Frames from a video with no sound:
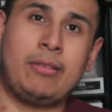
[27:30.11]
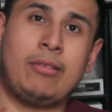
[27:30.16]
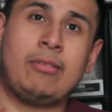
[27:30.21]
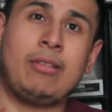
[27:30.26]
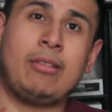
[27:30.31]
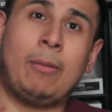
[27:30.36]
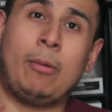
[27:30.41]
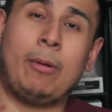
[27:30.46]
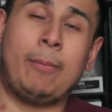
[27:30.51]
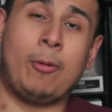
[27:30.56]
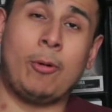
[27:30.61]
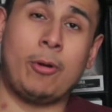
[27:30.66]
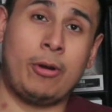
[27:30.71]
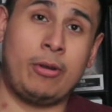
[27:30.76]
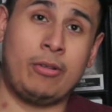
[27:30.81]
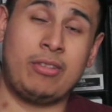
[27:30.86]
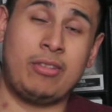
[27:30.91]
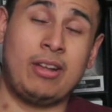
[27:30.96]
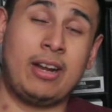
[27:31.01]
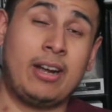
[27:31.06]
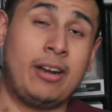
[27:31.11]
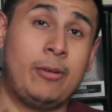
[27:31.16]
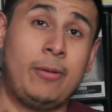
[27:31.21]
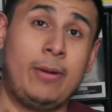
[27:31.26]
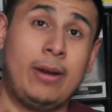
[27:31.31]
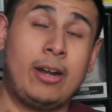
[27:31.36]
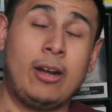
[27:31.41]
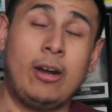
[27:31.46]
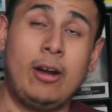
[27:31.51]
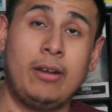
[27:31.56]
Some reporters stuck under
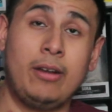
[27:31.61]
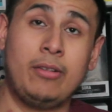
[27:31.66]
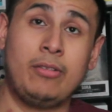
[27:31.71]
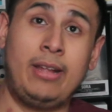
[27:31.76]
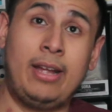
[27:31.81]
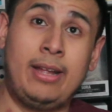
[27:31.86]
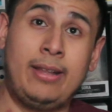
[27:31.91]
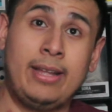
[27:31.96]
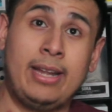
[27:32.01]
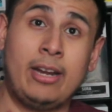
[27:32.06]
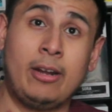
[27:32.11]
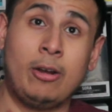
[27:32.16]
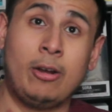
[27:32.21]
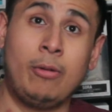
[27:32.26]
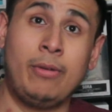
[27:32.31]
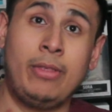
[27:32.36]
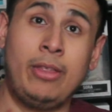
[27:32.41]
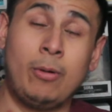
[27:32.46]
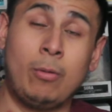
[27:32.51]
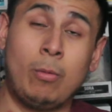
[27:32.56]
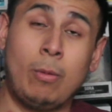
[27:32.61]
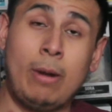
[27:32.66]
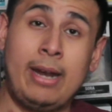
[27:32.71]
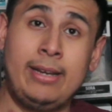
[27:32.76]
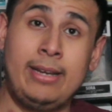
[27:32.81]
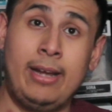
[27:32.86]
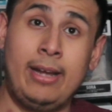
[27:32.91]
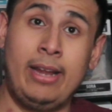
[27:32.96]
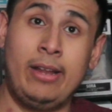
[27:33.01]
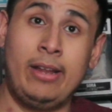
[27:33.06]
a car. So now they got to go over there
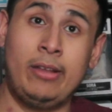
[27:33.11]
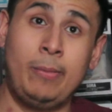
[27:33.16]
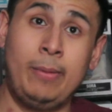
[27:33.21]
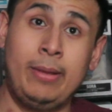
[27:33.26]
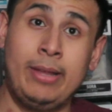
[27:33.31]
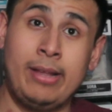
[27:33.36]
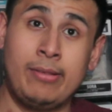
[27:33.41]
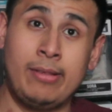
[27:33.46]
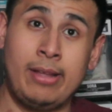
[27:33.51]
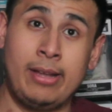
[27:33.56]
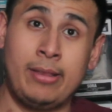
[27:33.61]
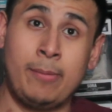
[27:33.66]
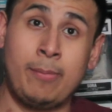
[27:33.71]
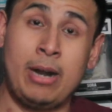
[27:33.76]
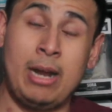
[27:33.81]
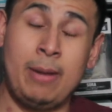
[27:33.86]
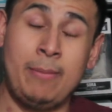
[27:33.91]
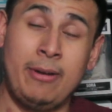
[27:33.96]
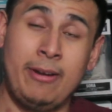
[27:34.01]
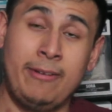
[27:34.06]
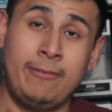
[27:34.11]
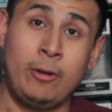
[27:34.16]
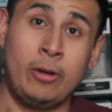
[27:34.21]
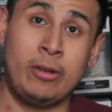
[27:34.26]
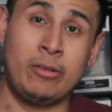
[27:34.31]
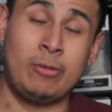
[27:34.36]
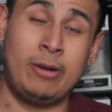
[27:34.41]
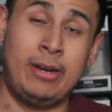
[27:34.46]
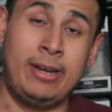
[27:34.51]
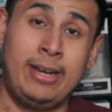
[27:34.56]
right now. ASAP, that's like the primary
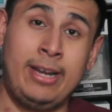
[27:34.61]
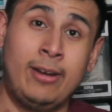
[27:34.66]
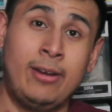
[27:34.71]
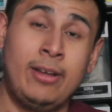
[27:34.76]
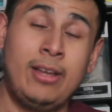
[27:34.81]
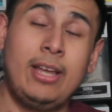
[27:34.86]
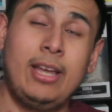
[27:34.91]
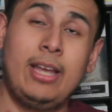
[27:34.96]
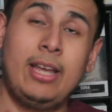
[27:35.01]
focus right now.